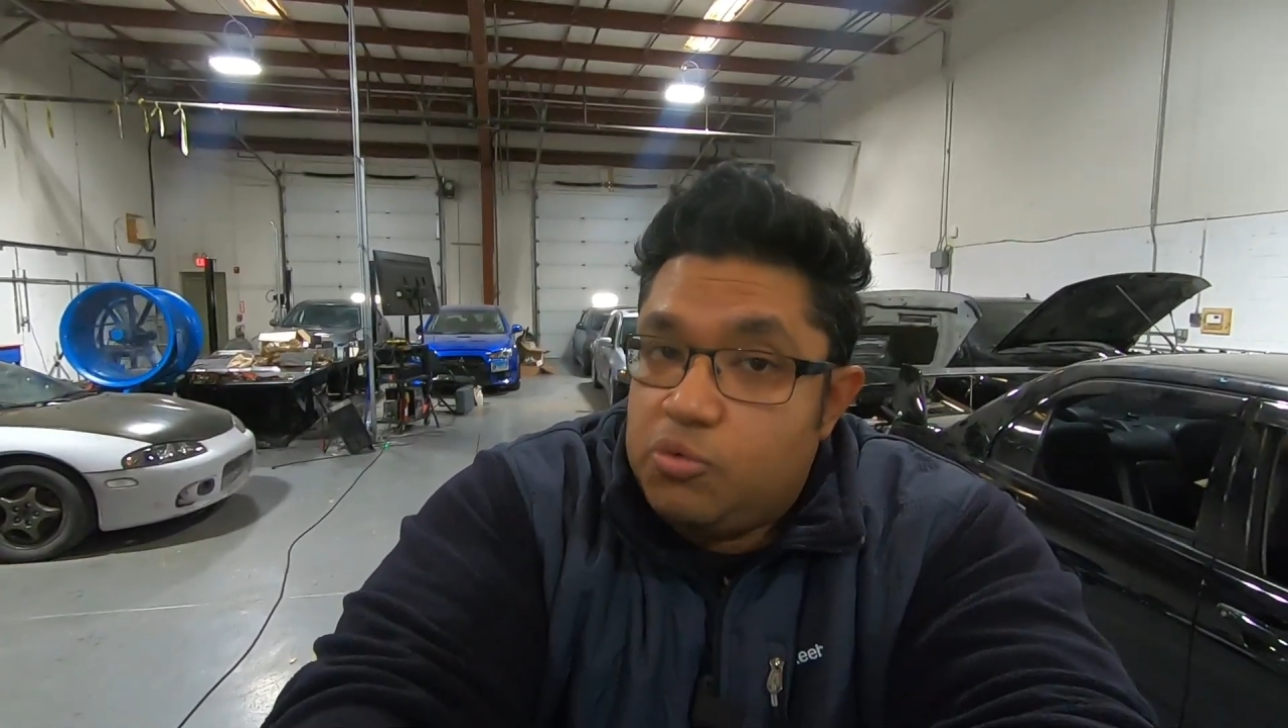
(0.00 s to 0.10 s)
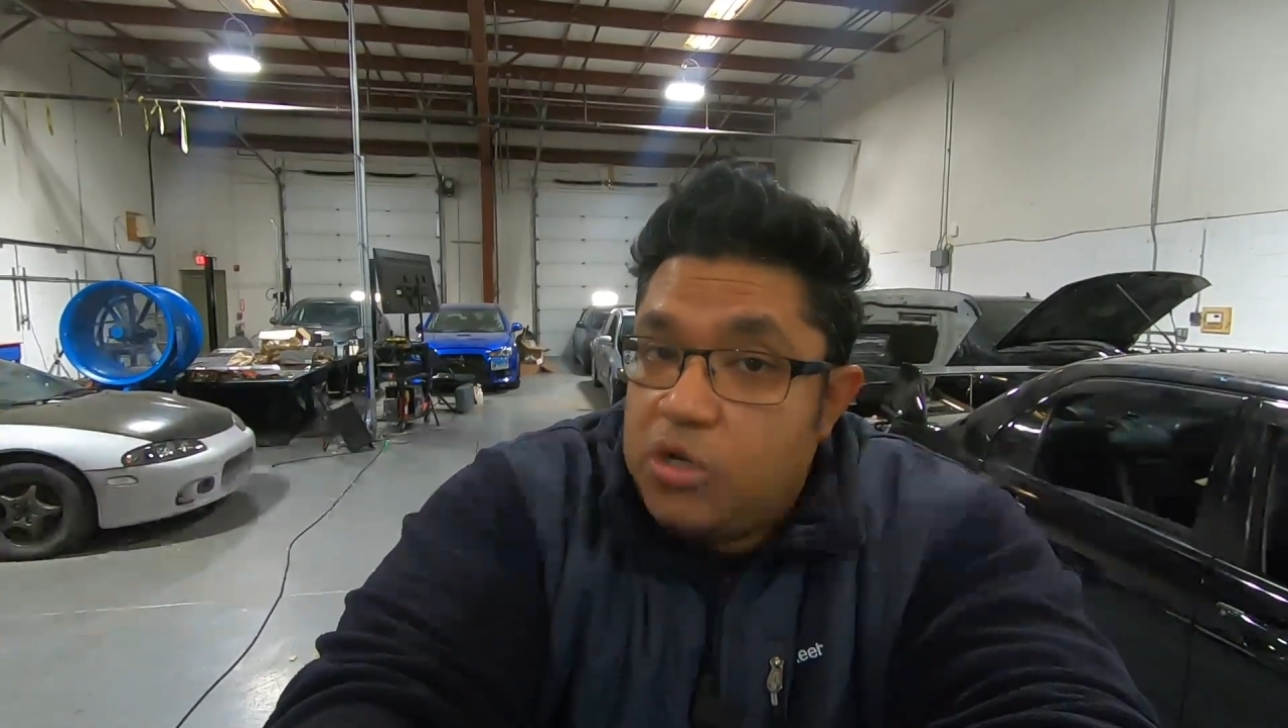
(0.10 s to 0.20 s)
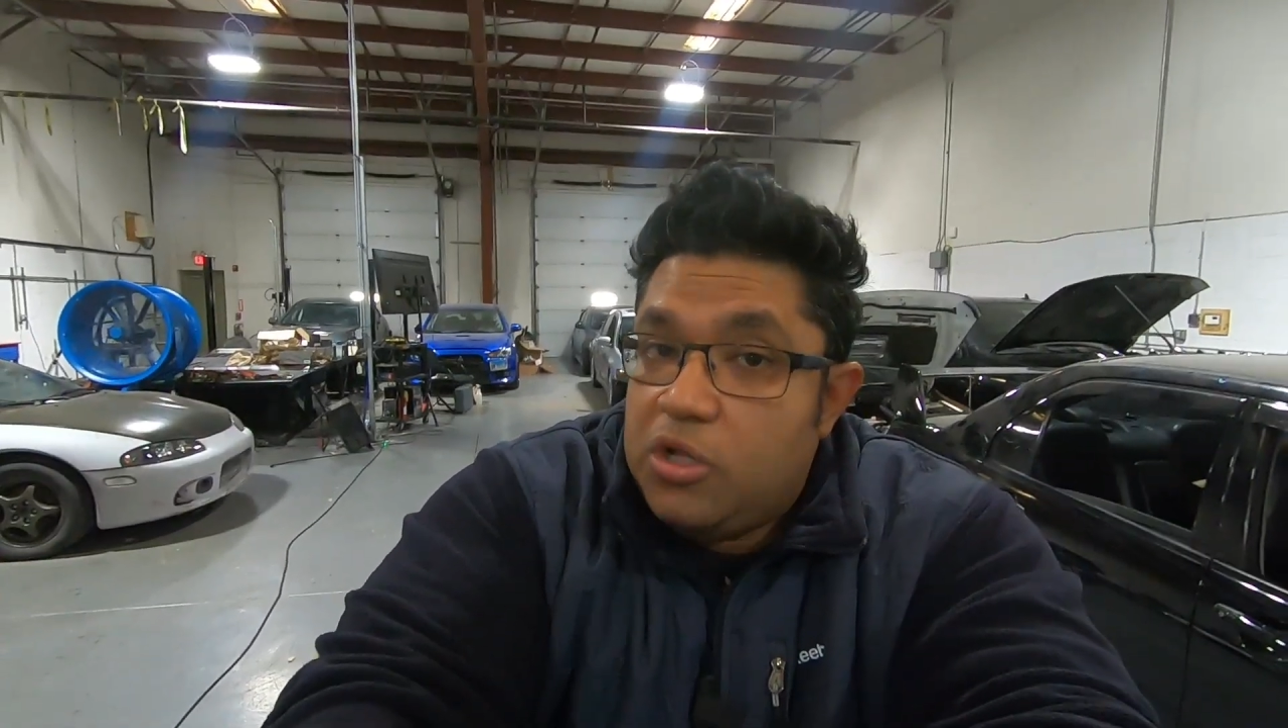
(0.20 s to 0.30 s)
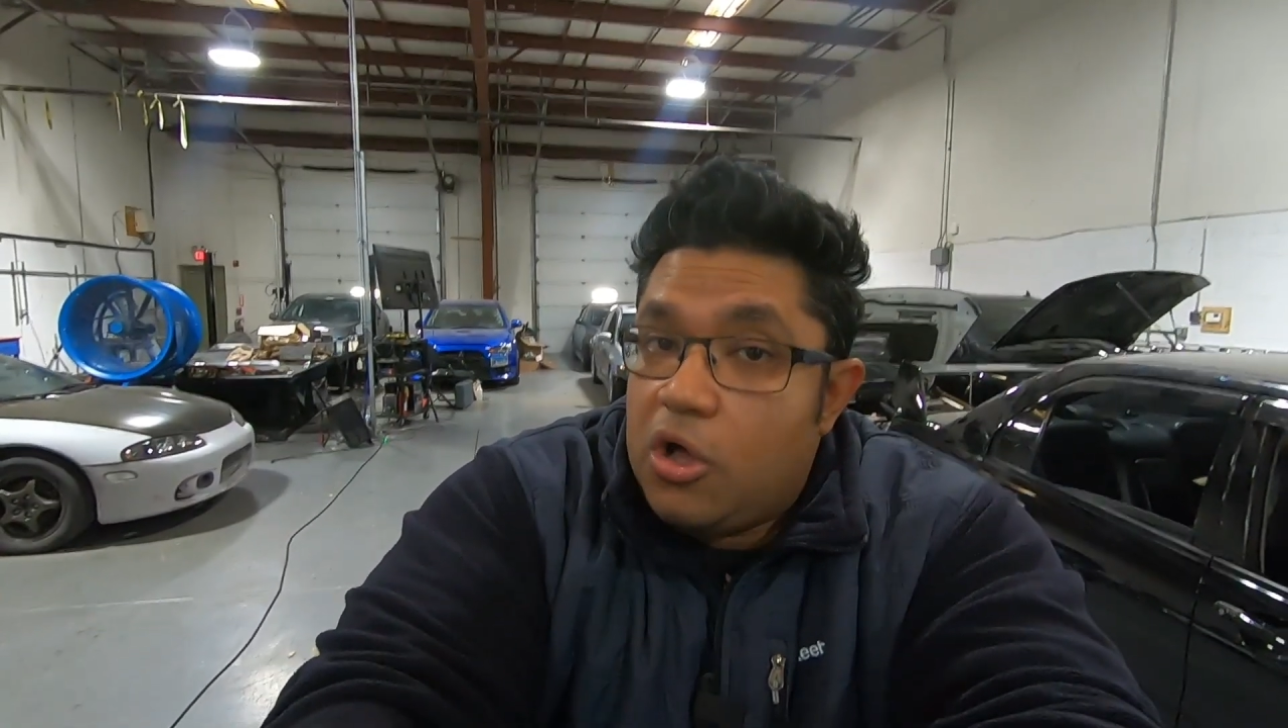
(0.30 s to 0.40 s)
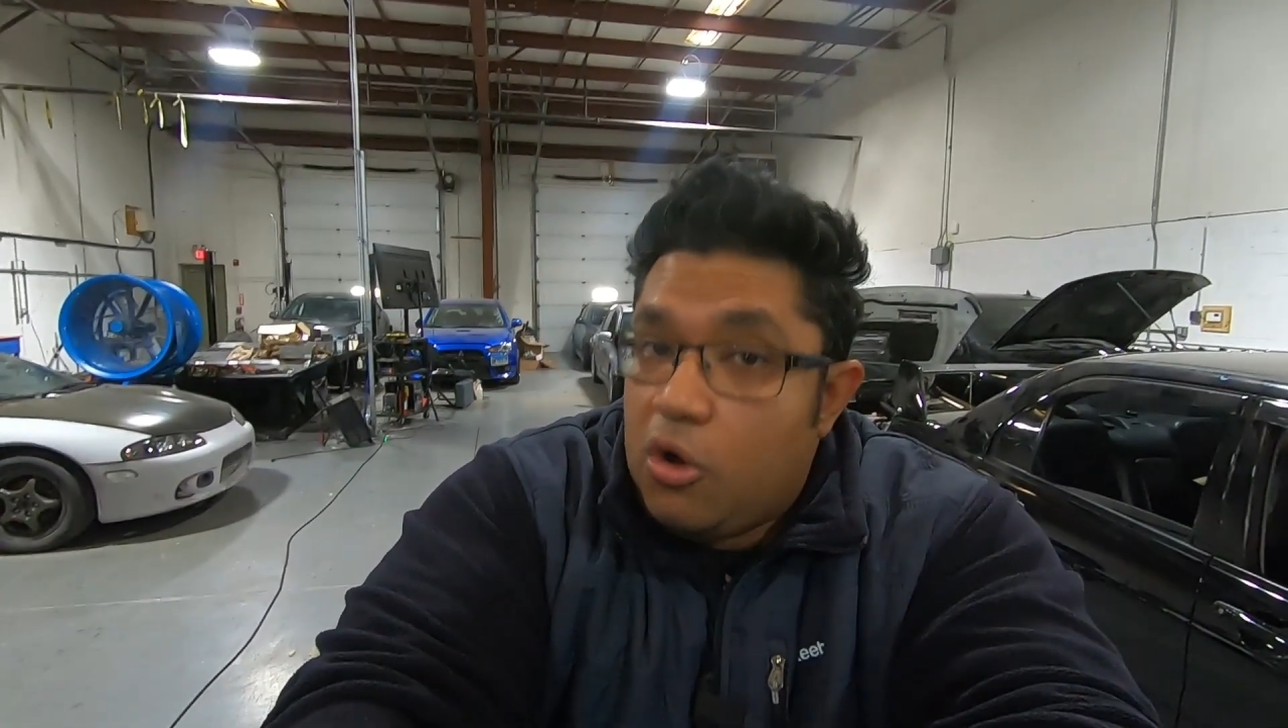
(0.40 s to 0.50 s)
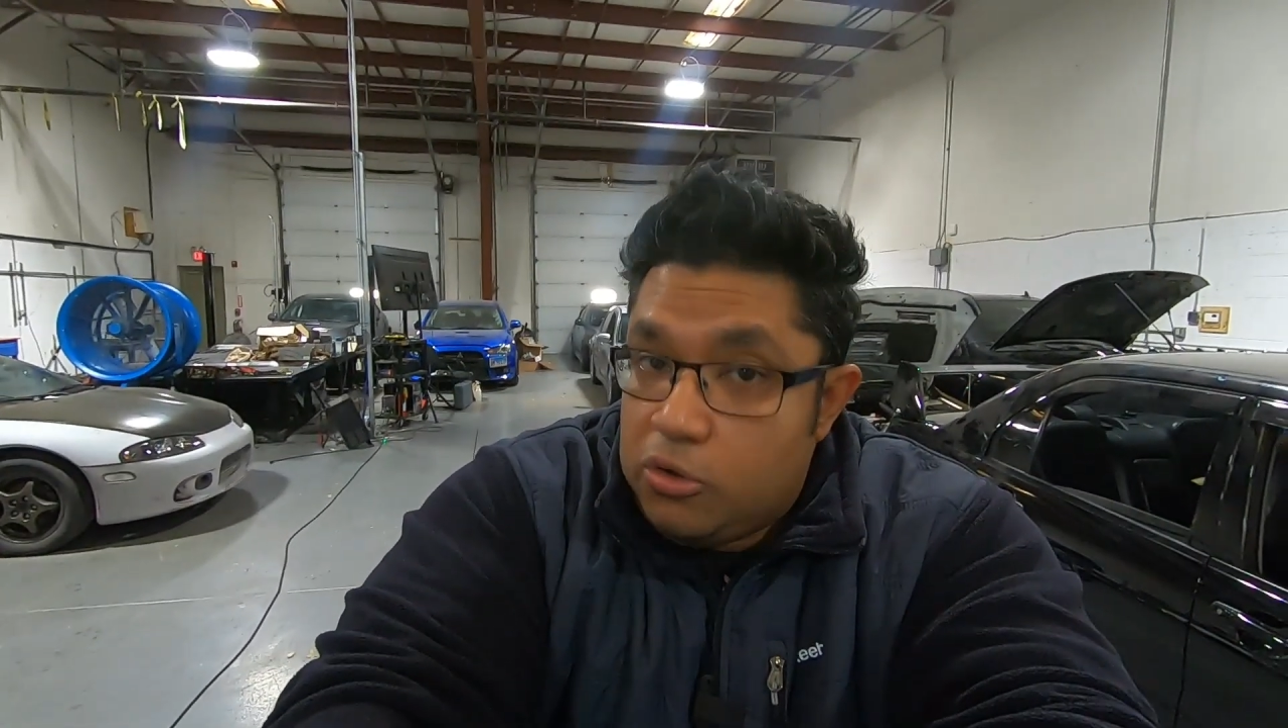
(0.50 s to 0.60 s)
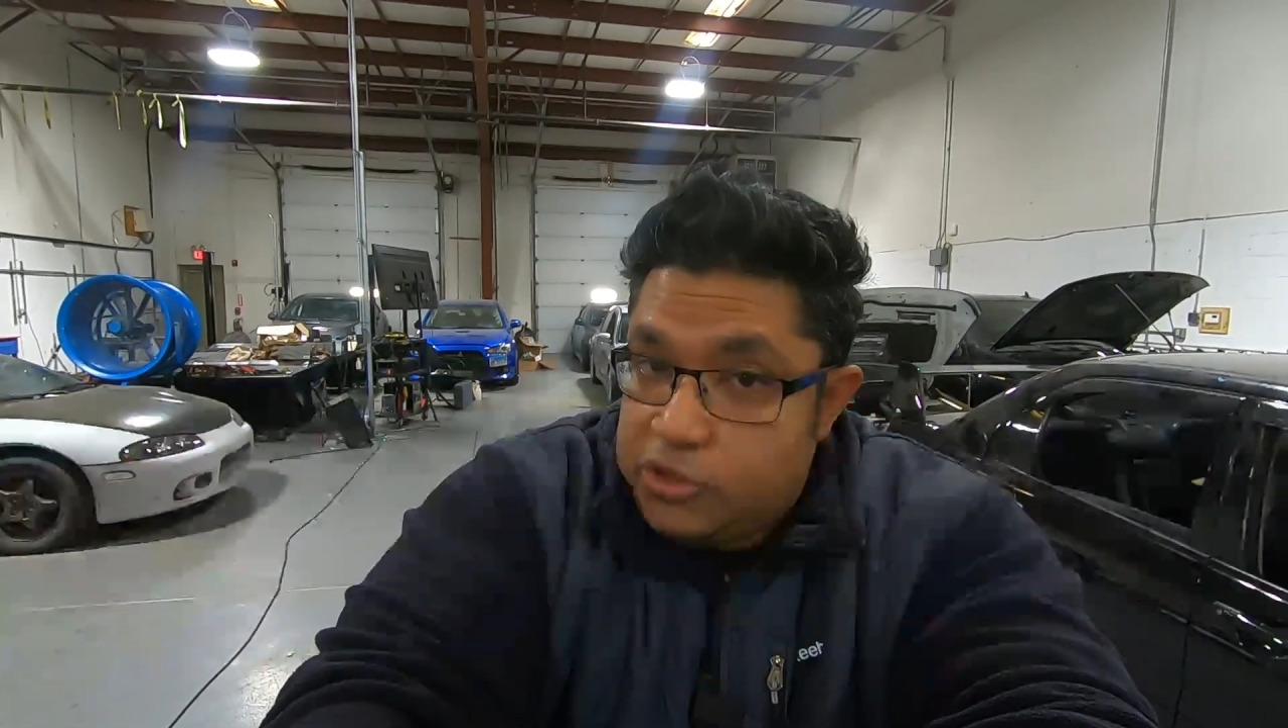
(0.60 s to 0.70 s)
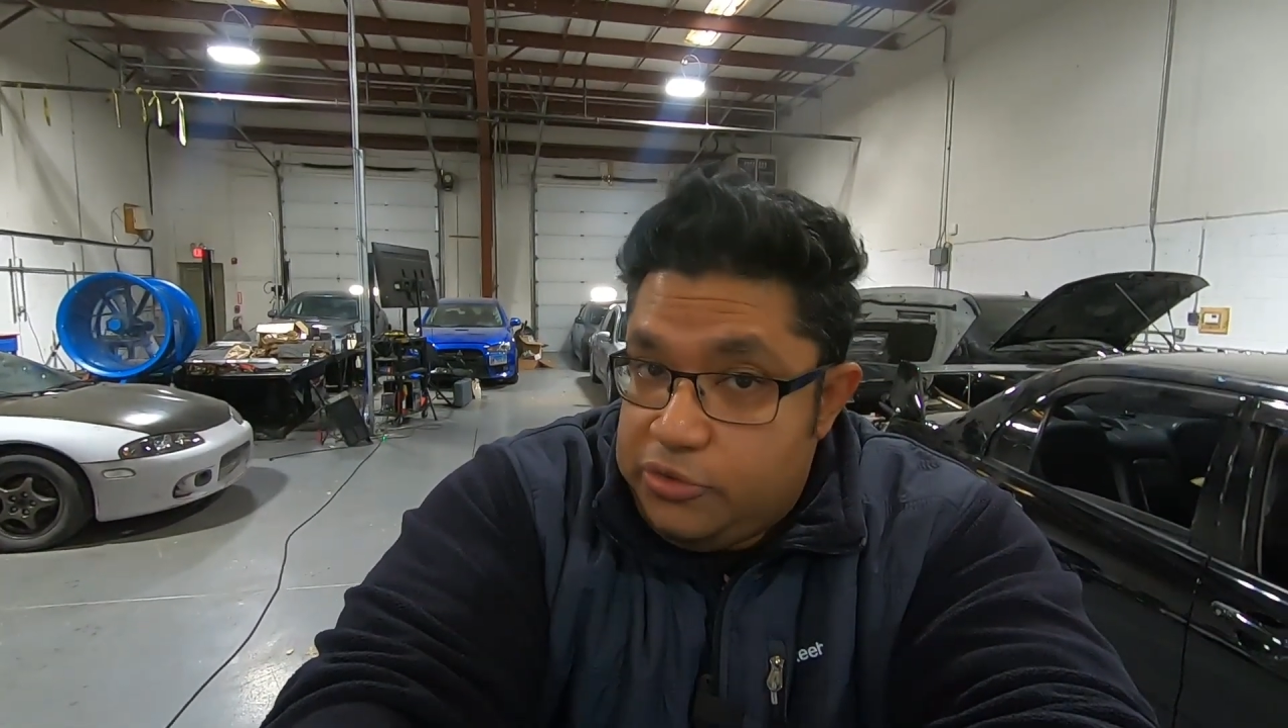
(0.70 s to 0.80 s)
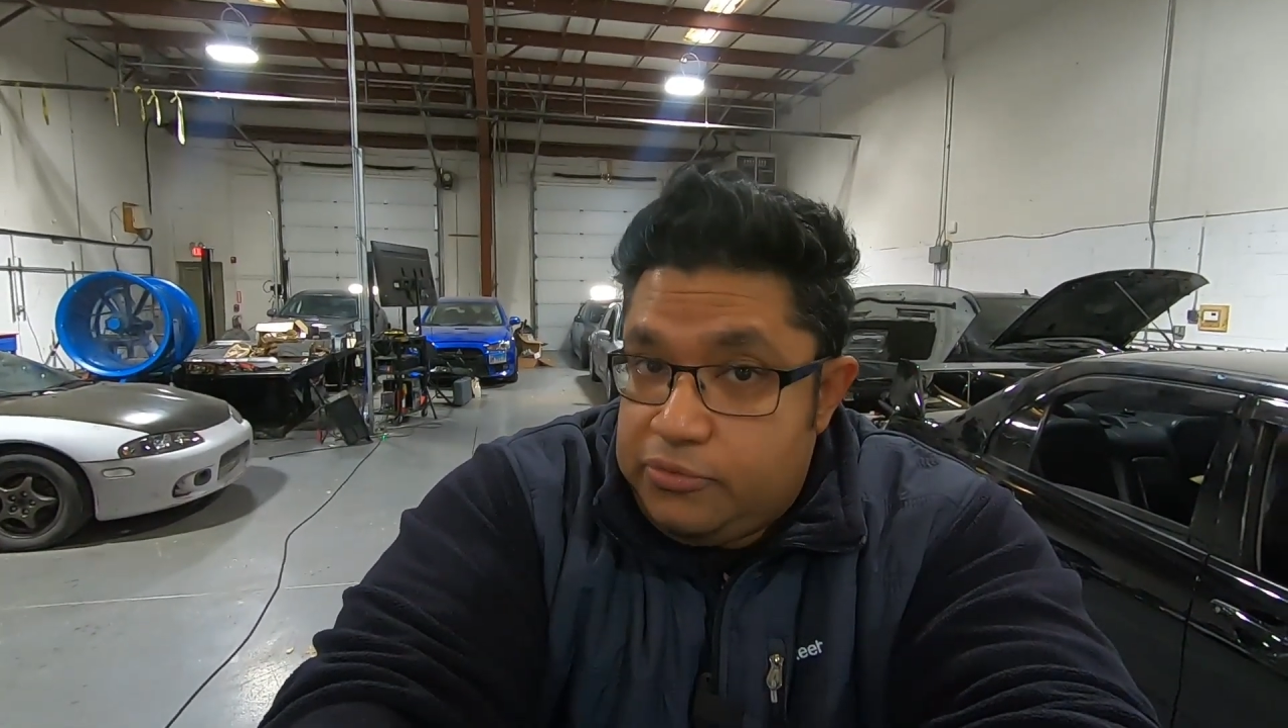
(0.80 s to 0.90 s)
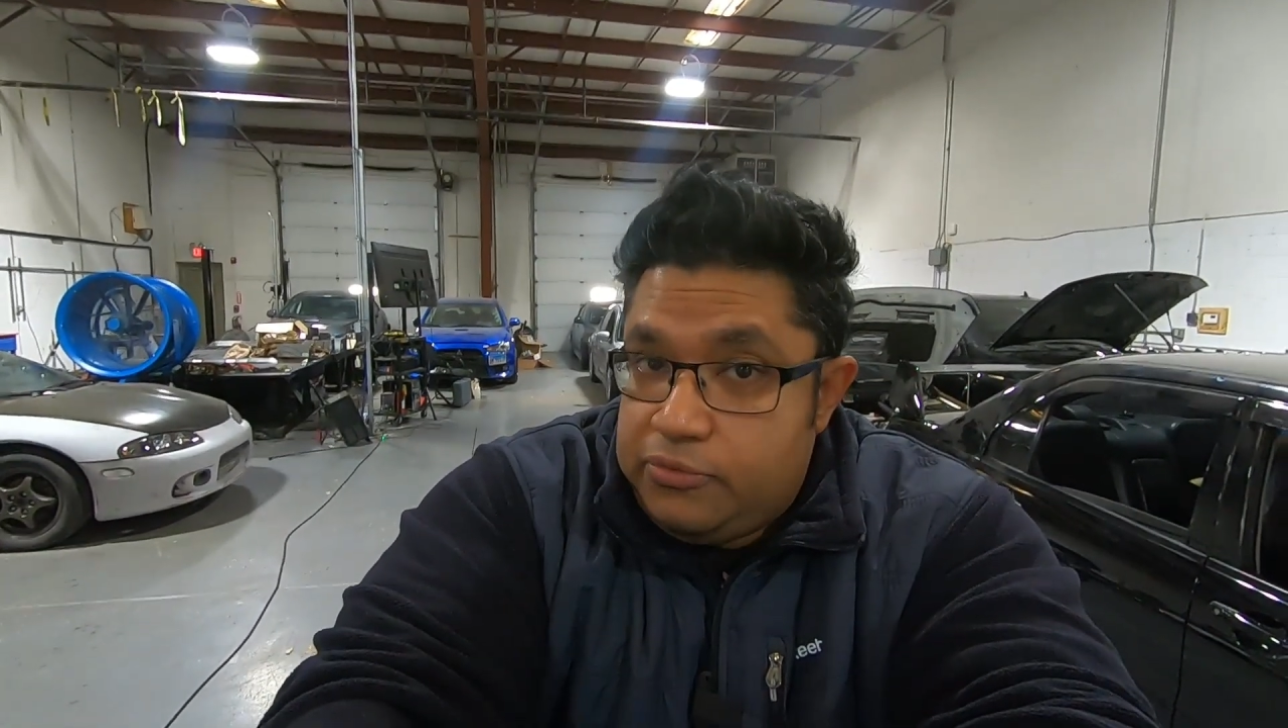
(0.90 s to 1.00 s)
will hold
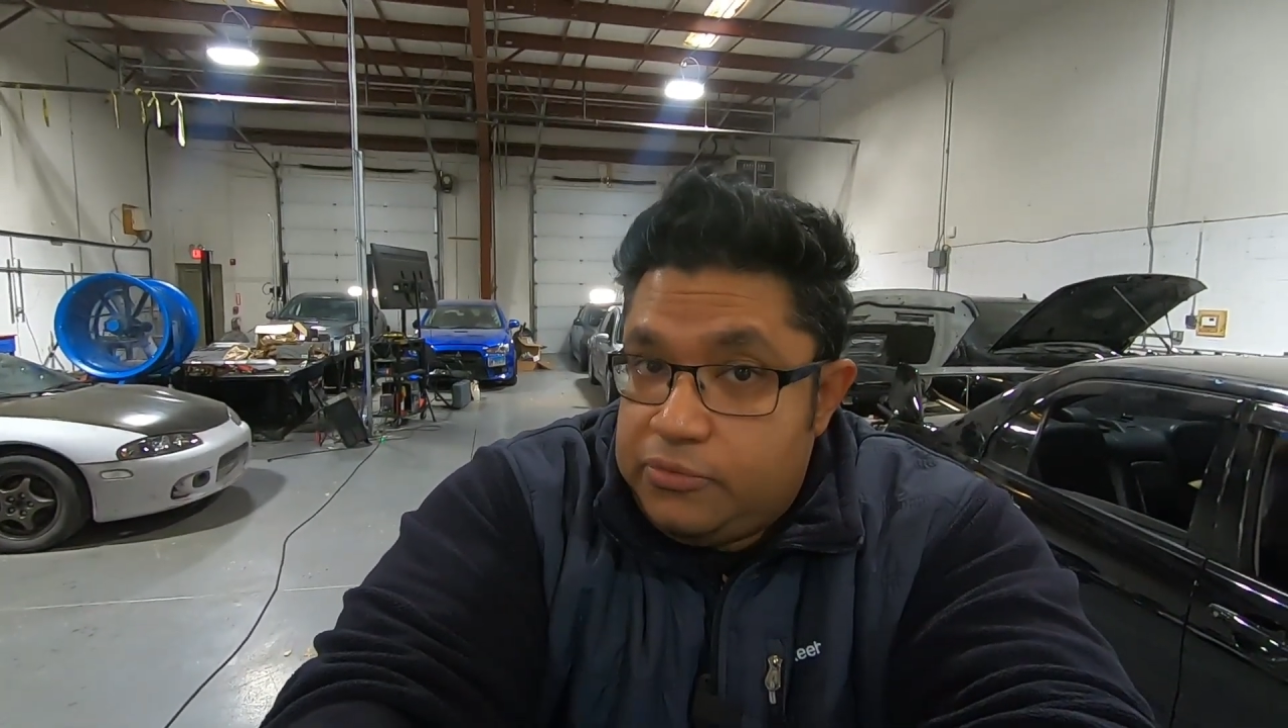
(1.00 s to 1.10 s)
you